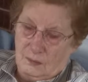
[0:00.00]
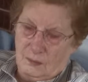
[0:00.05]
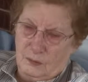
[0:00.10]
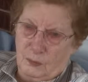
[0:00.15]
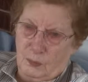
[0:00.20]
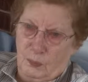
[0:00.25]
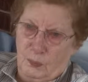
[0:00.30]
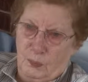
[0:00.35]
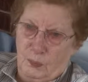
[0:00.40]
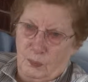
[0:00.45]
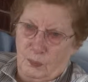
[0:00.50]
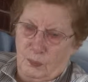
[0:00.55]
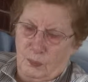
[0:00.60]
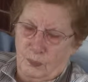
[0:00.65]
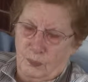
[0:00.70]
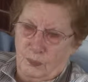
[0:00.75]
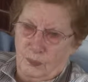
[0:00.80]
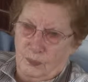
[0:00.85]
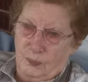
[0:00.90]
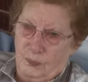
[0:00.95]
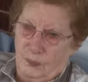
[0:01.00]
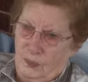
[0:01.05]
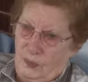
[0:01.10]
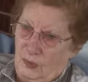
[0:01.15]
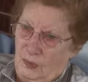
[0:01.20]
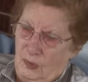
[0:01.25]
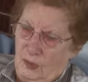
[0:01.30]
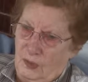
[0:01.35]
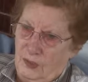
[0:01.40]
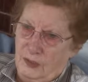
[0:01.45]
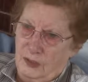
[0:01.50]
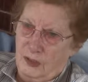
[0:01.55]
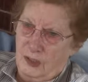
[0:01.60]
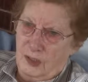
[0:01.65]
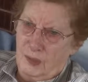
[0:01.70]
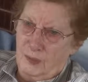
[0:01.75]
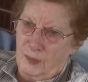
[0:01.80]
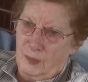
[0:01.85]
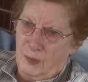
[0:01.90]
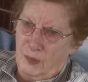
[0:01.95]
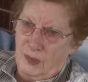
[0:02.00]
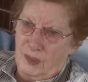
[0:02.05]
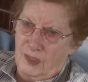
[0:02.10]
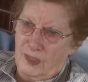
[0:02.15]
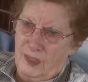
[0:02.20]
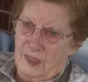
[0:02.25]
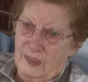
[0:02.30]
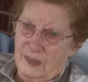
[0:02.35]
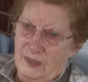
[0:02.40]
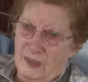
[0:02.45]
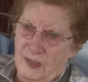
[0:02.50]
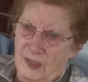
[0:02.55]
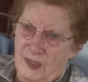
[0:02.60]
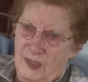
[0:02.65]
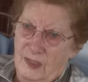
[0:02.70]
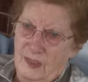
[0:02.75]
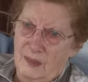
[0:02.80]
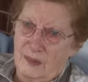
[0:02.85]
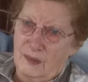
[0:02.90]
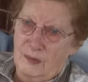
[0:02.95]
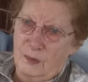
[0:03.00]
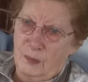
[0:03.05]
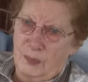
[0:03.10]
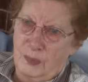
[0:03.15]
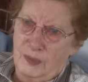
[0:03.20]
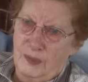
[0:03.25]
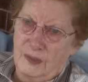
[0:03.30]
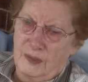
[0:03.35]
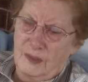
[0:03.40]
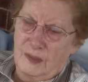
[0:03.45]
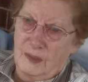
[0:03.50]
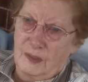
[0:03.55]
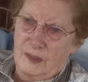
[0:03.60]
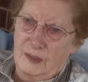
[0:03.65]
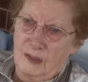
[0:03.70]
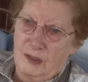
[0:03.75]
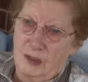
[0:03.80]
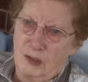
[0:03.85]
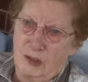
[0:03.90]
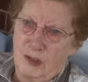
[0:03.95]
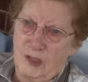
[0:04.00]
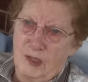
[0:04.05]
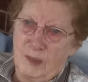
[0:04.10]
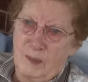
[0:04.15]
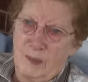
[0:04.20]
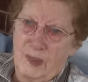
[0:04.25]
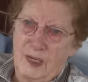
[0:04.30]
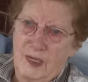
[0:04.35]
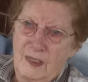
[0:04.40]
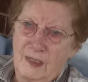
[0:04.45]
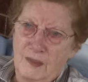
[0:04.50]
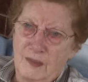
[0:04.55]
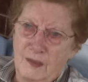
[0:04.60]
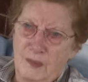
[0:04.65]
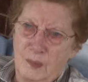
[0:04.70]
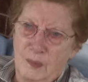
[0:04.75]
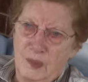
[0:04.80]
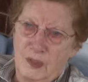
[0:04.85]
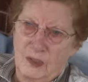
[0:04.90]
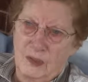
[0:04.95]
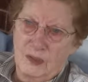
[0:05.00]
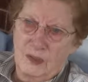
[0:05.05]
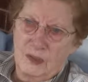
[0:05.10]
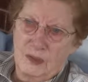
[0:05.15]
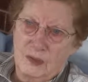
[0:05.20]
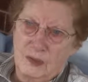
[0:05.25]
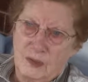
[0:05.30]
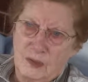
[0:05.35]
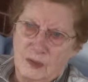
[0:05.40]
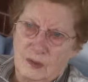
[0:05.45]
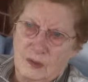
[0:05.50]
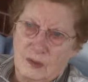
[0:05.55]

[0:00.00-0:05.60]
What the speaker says: It was a lot cheaper than it is now, but then you didn't make as much.